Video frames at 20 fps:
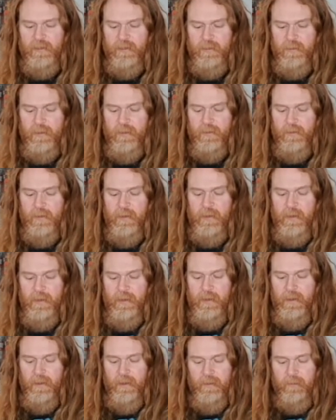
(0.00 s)
as well.
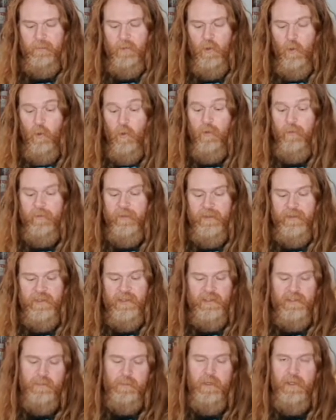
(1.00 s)
But all of this
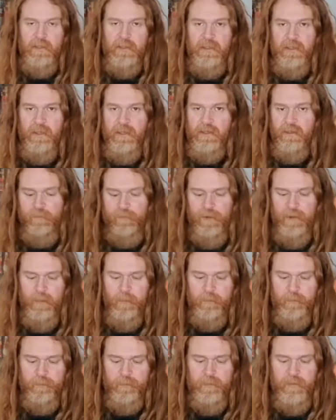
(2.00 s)
is spicy. There's a
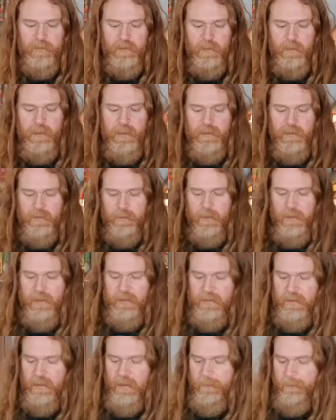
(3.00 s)
theme, sweet and
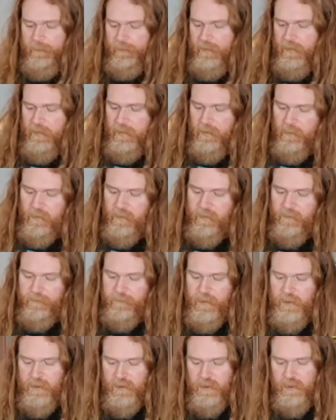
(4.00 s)
spicy with the
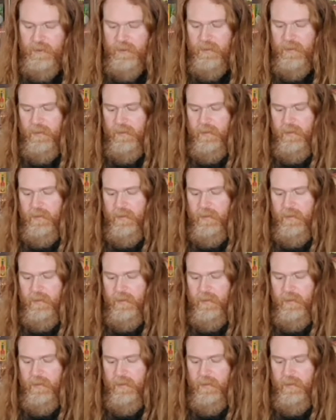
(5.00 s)
fish.